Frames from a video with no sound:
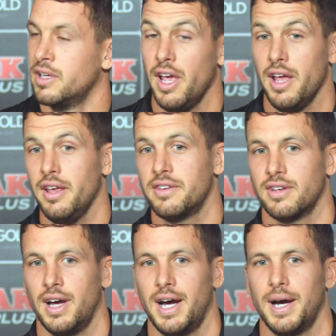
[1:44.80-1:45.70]
Yeah, it
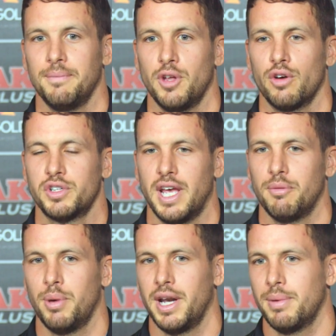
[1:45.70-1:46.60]
is. Obviously
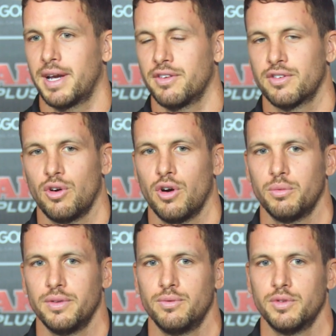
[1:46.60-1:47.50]
having Paddy back
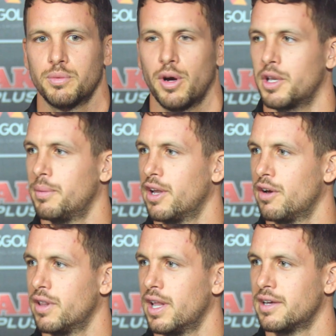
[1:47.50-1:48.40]
inside, we've spoken
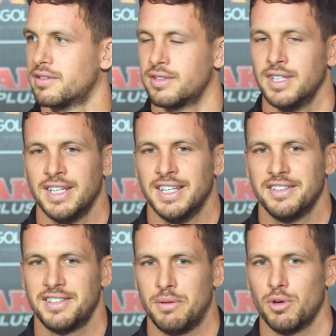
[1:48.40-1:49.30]
about
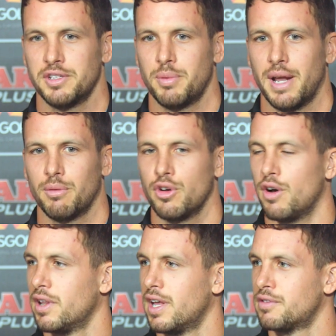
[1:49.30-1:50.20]
seeing what he's been able to do
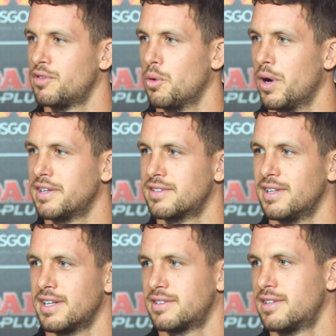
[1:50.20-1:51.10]
over the last few weeks,
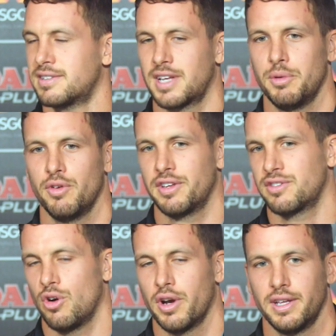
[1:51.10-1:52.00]
and that's going to be really
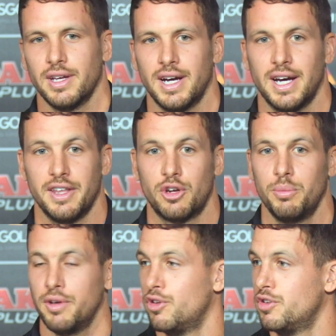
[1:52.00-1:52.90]
exciting. There
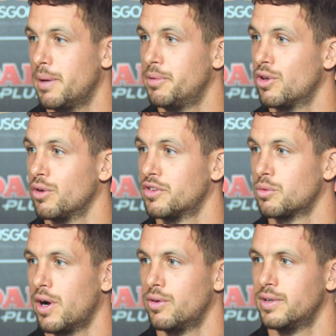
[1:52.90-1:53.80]
could be a few debutants as
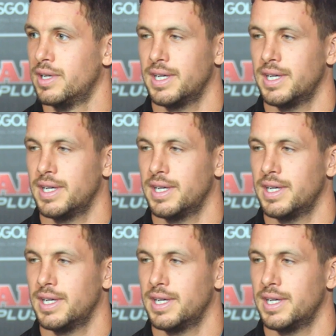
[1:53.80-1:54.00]
well.